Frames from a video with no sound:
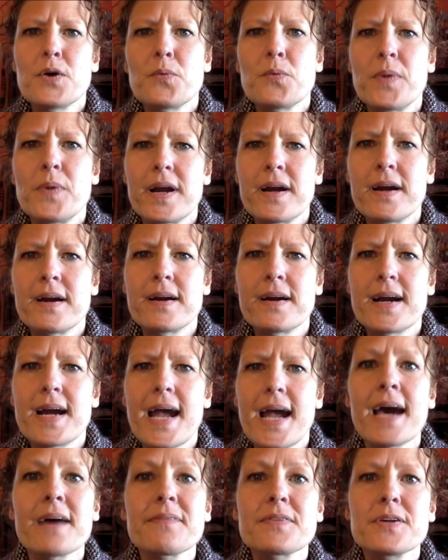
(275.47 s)
where
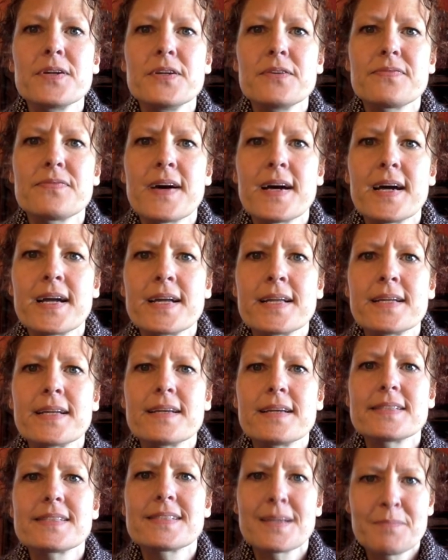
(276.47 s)
after you find
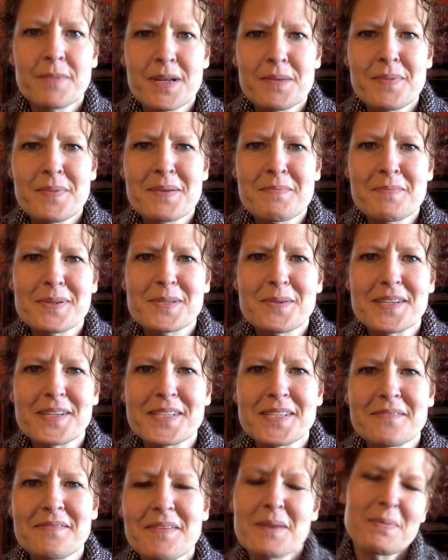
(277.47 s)
somebody being
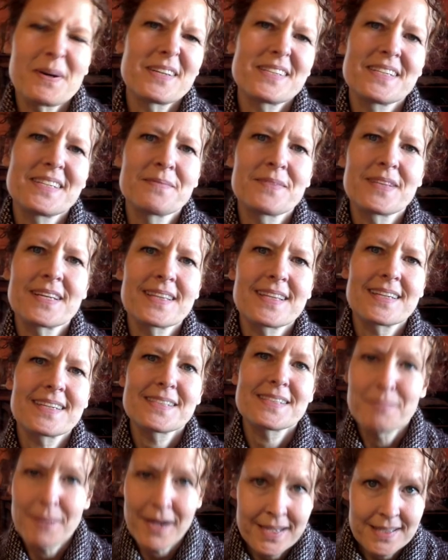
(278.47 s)
persuasive about something that
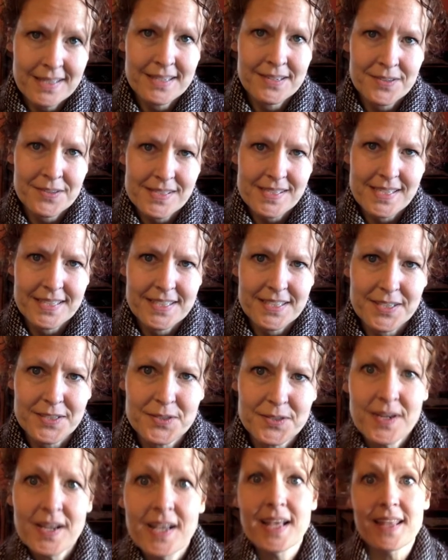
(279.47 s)
is mildly interesting to
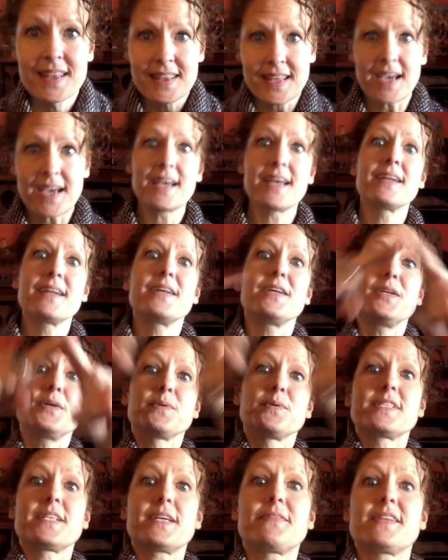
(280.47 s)
you, then you
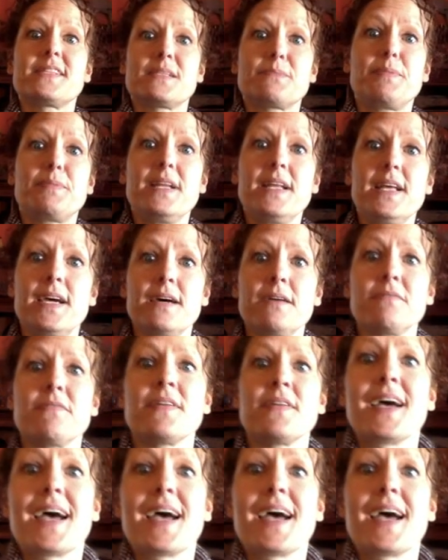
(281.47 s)
will save it as a PDF,